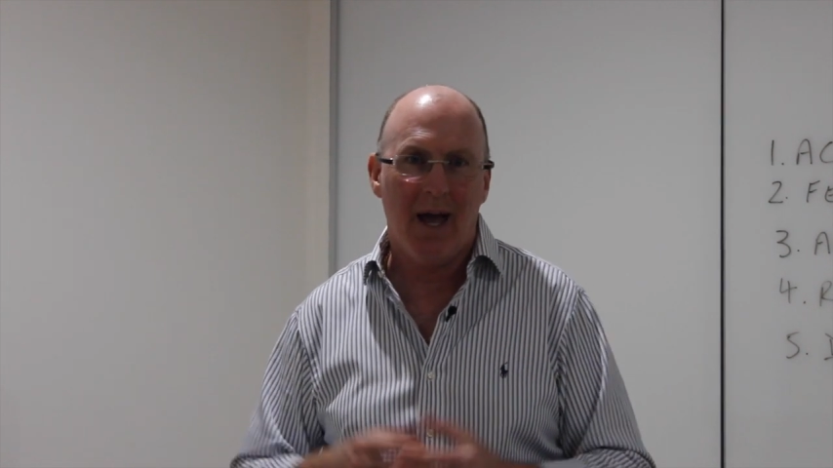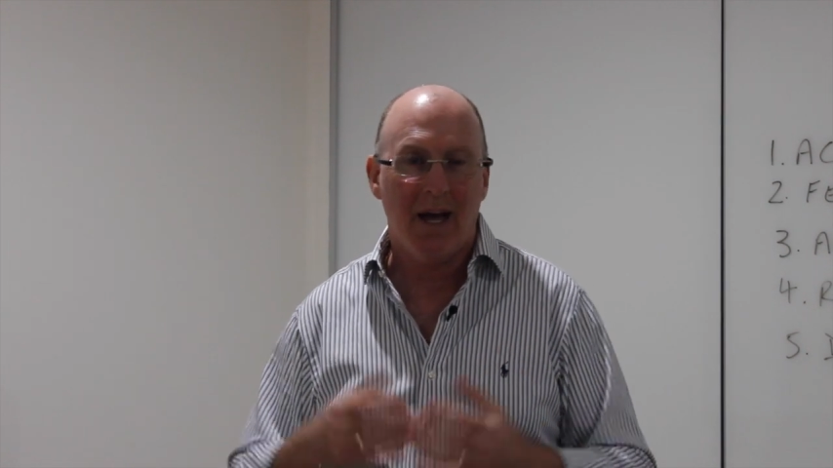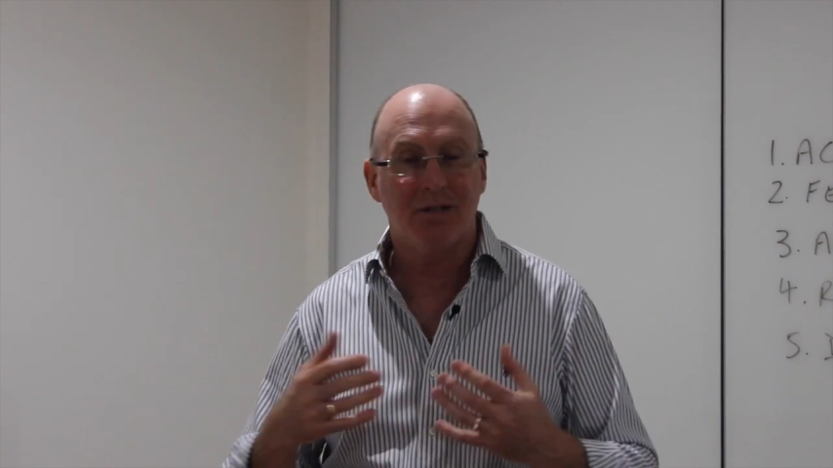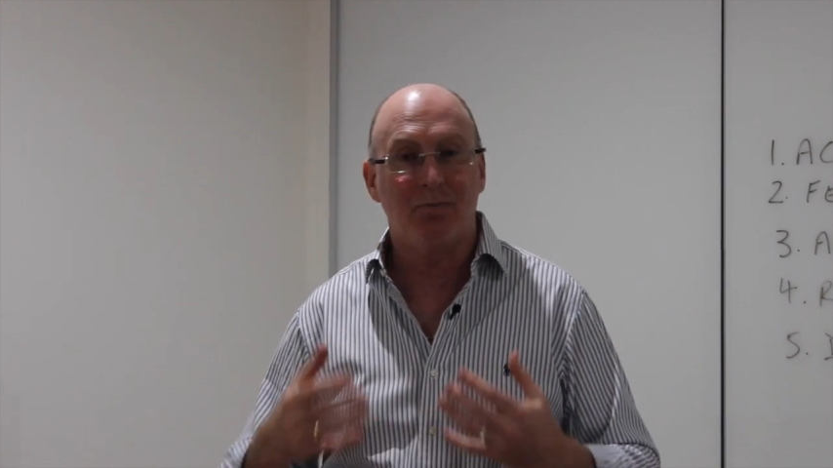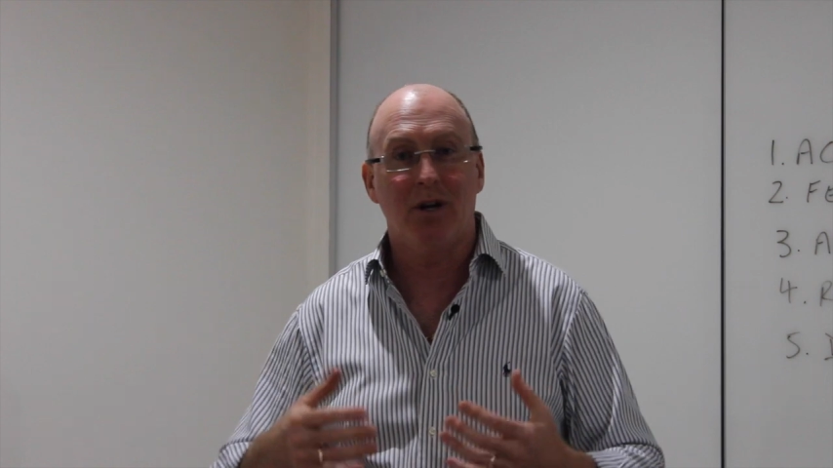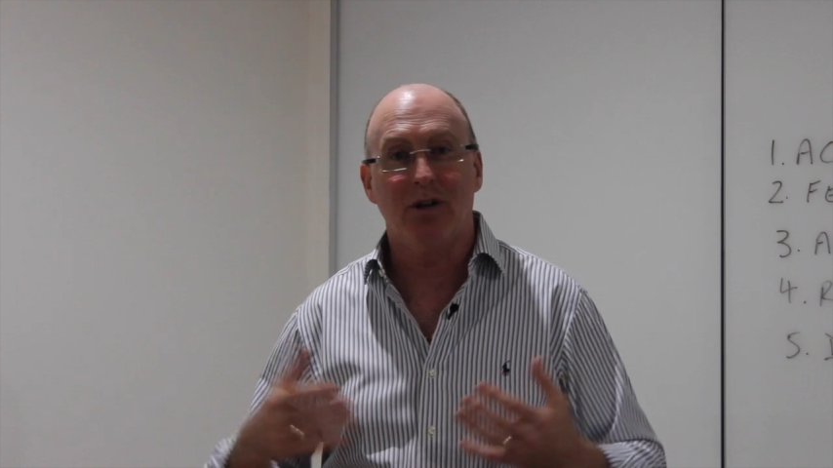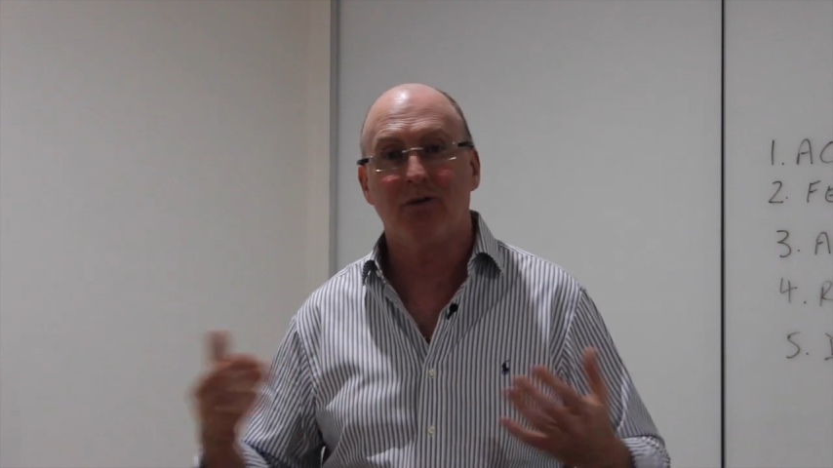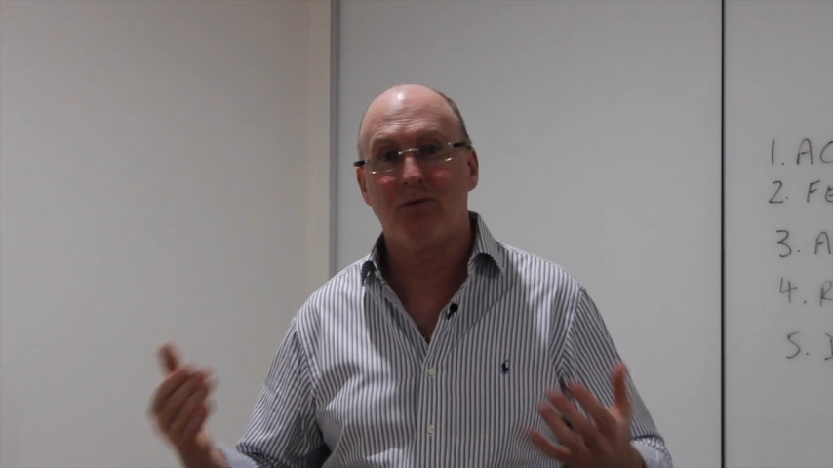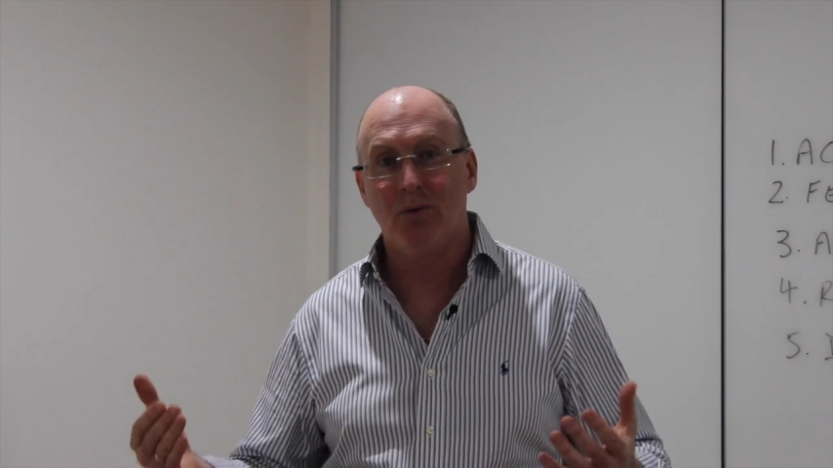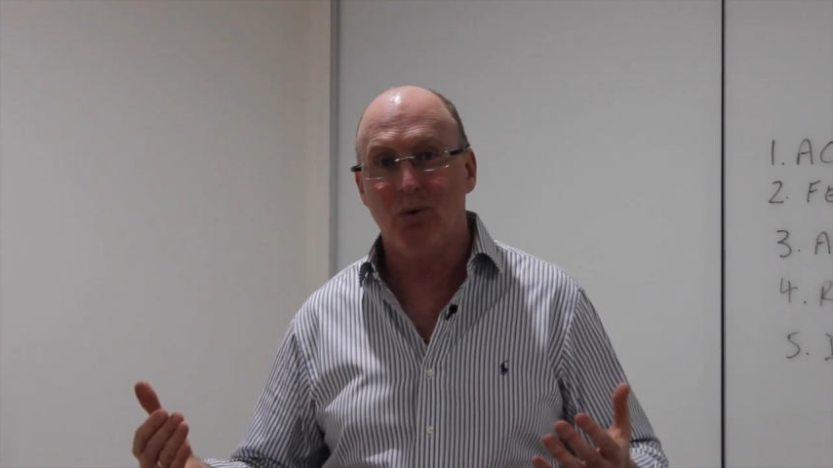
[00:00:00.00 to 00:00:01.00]
has been
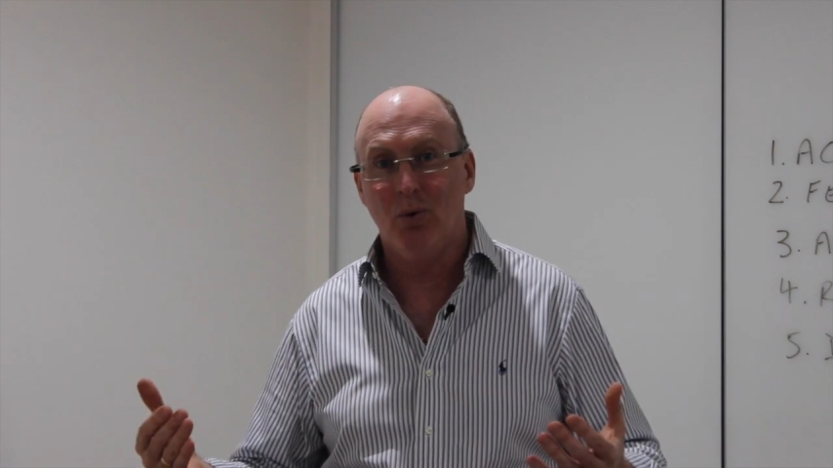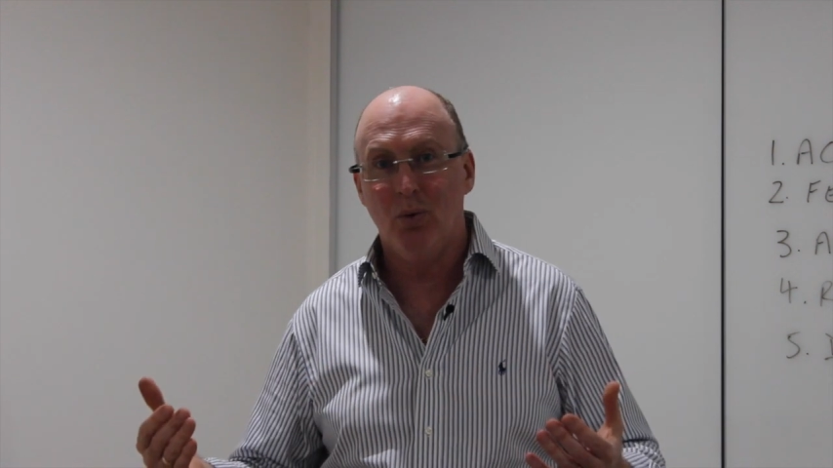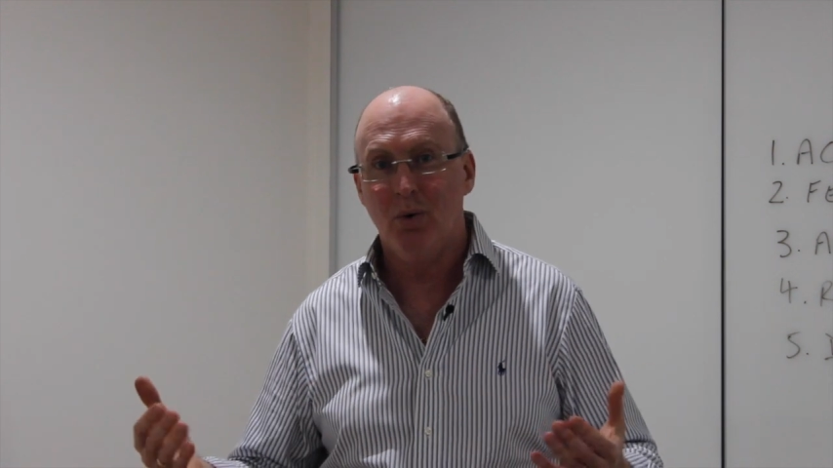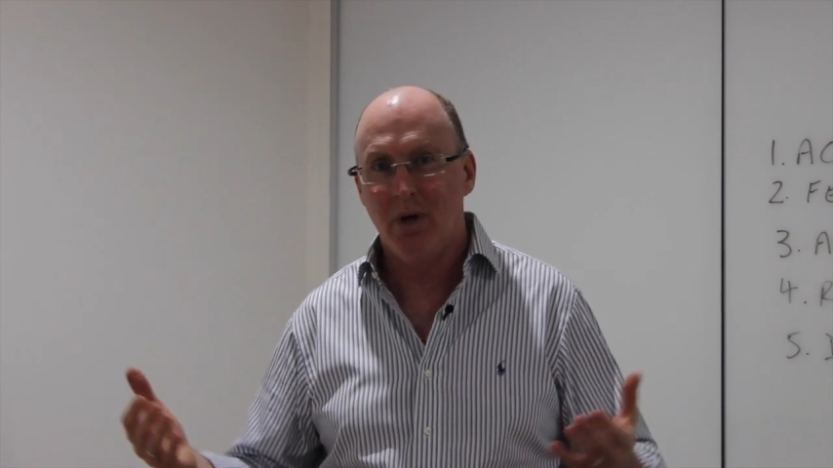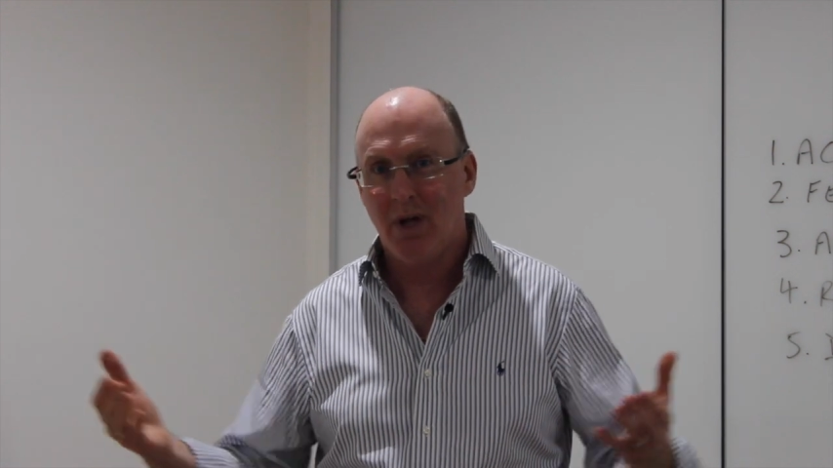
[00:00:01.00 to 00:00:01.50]
through